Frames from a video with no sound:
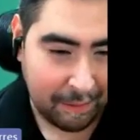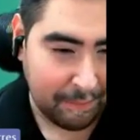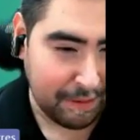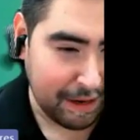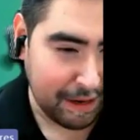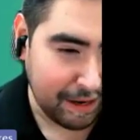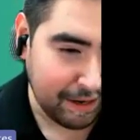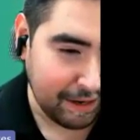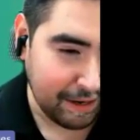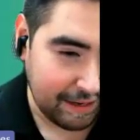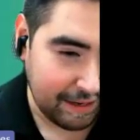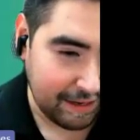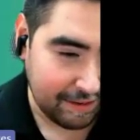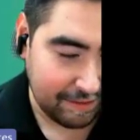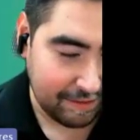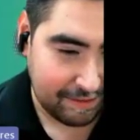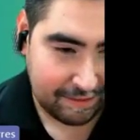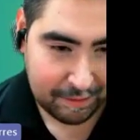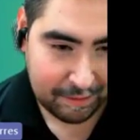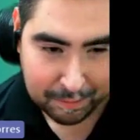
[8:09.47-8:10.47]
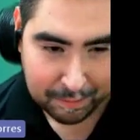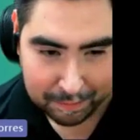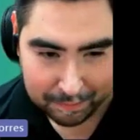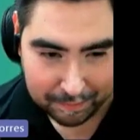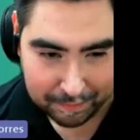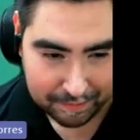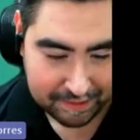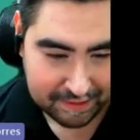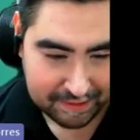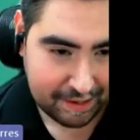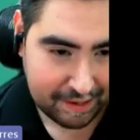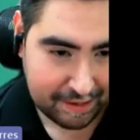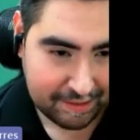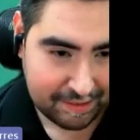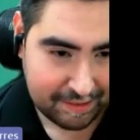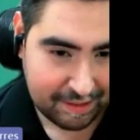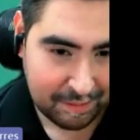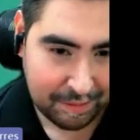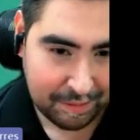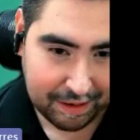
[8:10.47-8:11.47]
not super
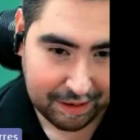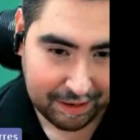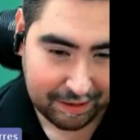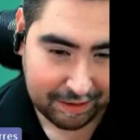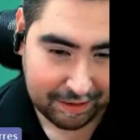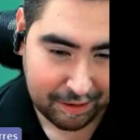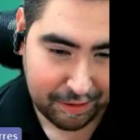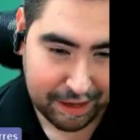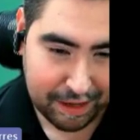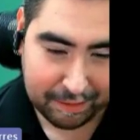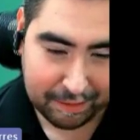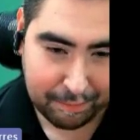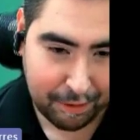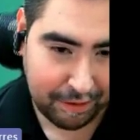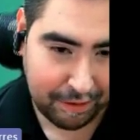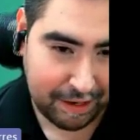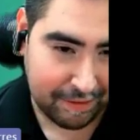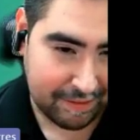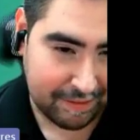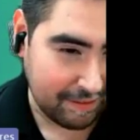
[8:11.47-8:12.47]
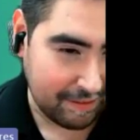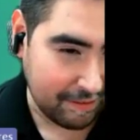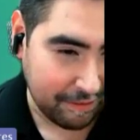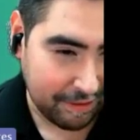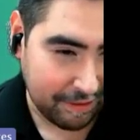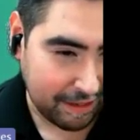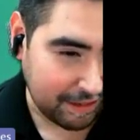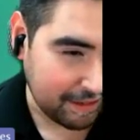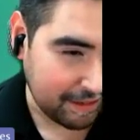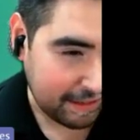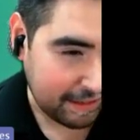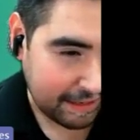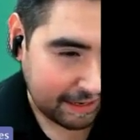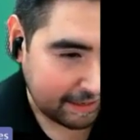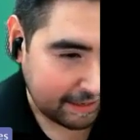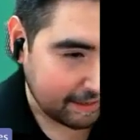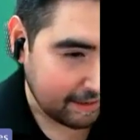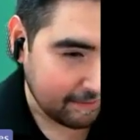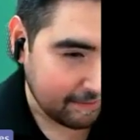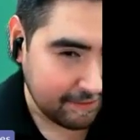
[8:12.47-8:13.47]
sciencey, but I know that probably has to do with like
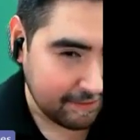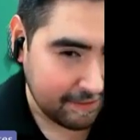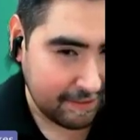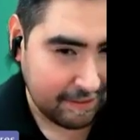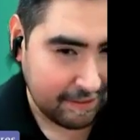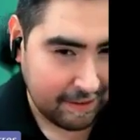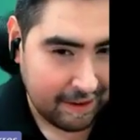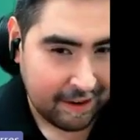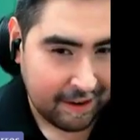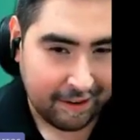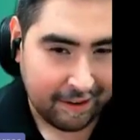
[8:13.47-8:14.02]
kinetic energy